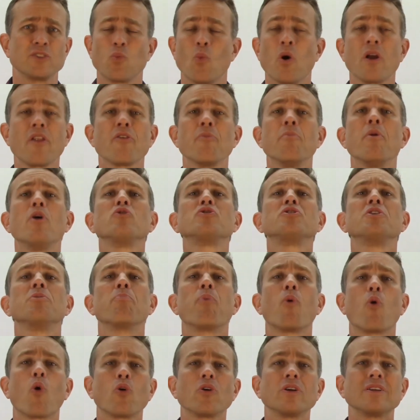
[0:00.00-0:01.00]
One of the most
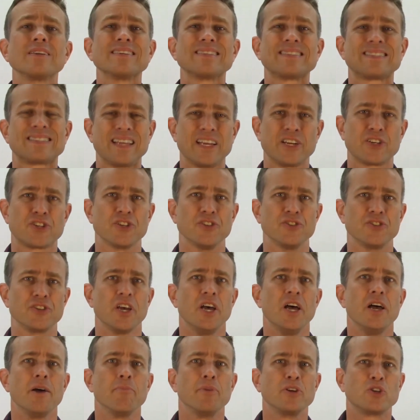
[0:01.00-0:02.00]
important distinctions
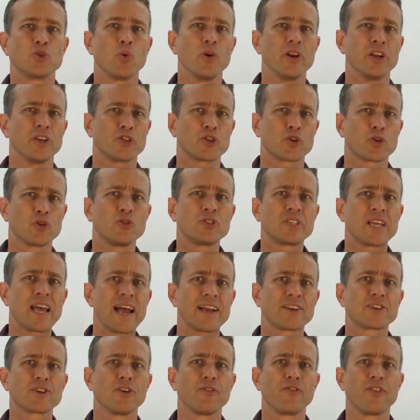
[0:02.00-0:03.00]
between a true
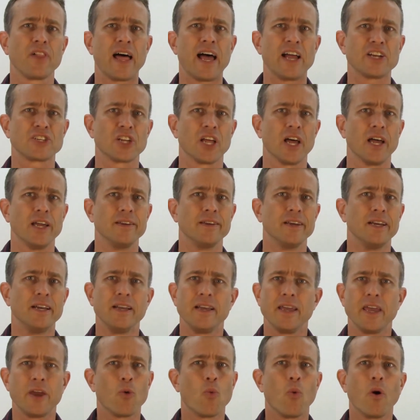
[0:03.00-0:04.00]
tactical flashlight
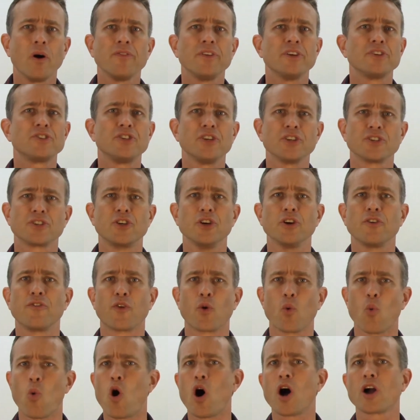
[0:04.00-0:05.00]
and one that's just good
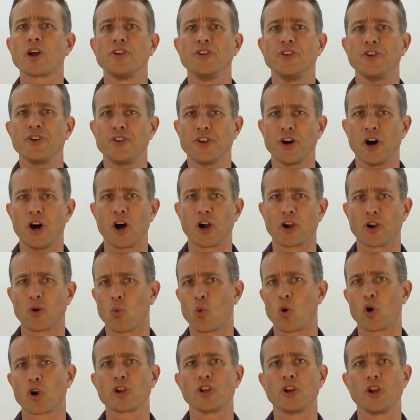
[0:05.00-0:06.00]
for walking your dog or
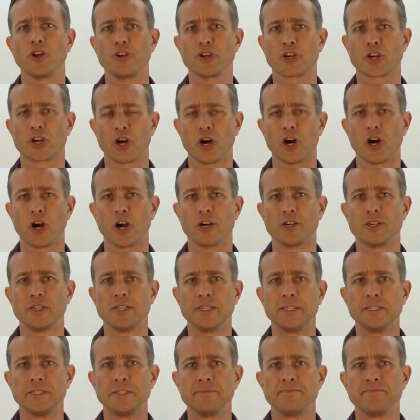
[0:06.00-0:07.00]
working on your car.
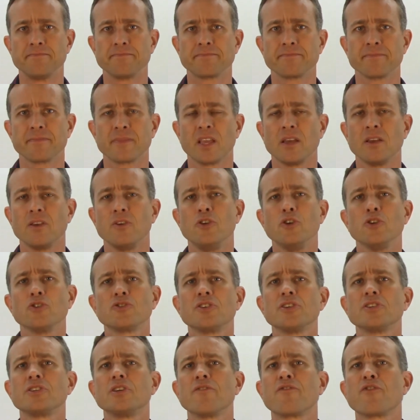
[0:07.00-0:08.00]
Use
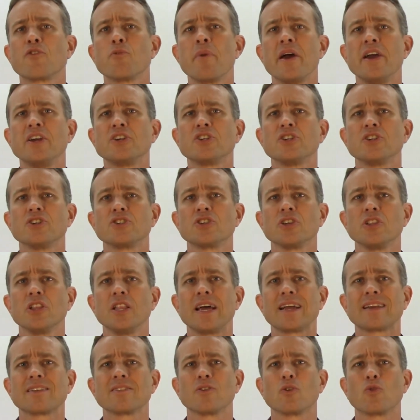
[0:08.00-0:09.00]
this information to
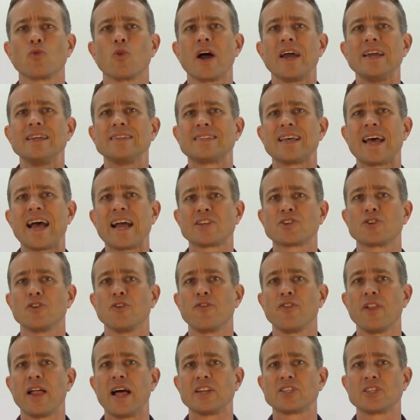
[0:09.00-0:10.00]
select the right tactical
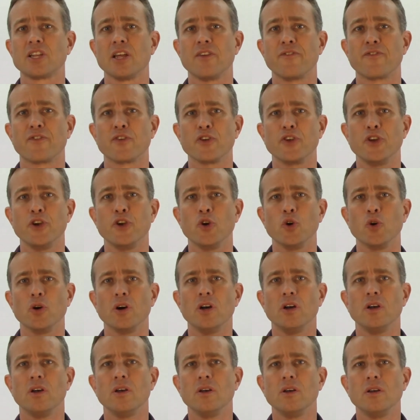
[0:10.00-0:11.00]
flashlight for you
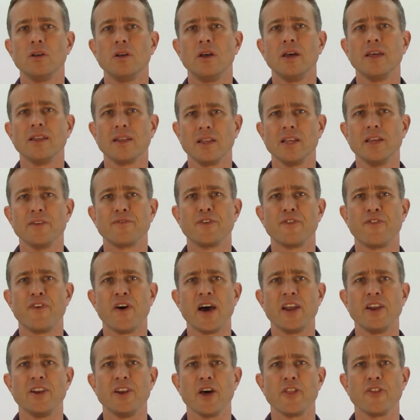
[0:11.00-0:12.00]
and live to
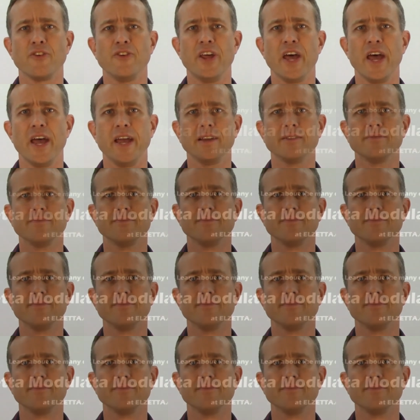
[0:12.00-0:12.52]
fight another day.